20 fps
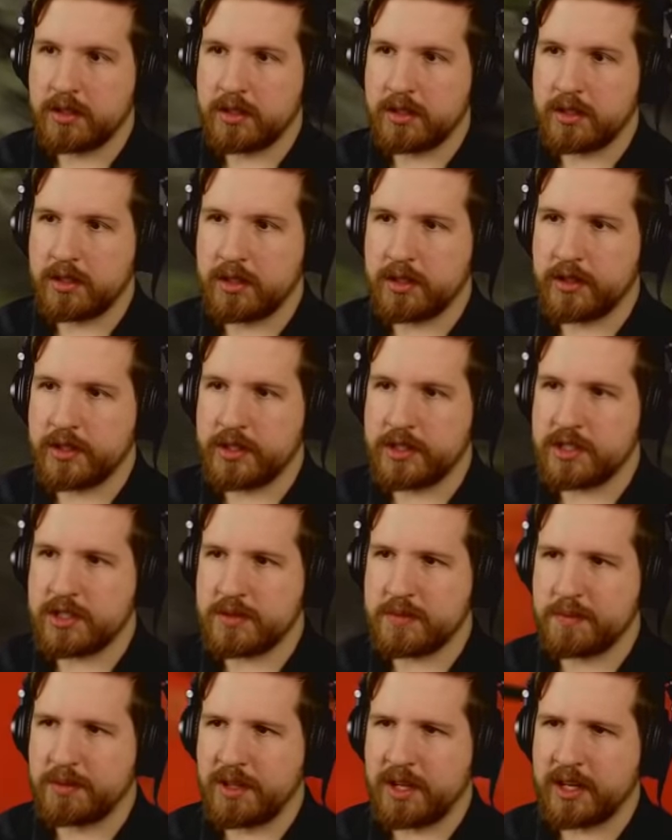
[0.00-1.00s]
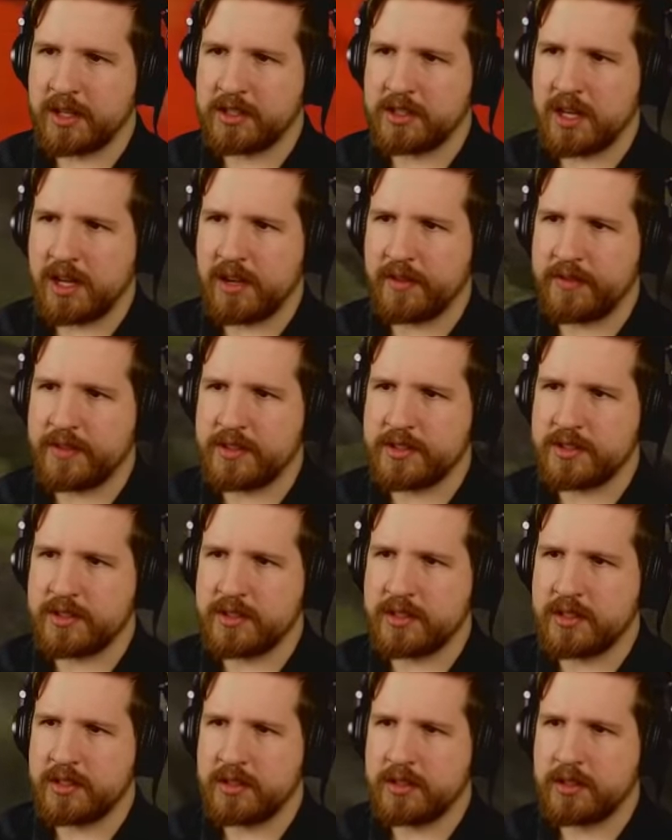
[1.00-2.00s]
Oh, this is blocked off, isn't
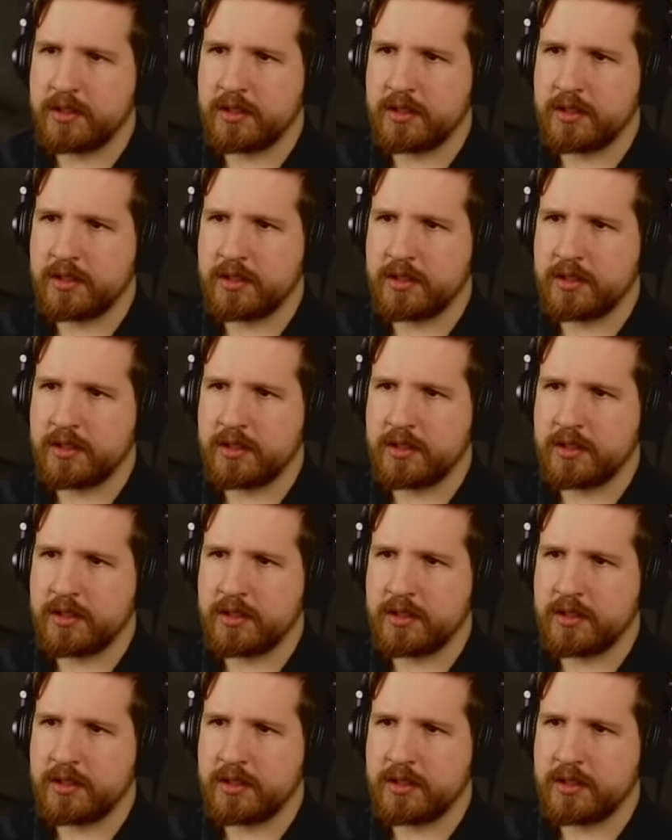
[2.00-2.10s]
it?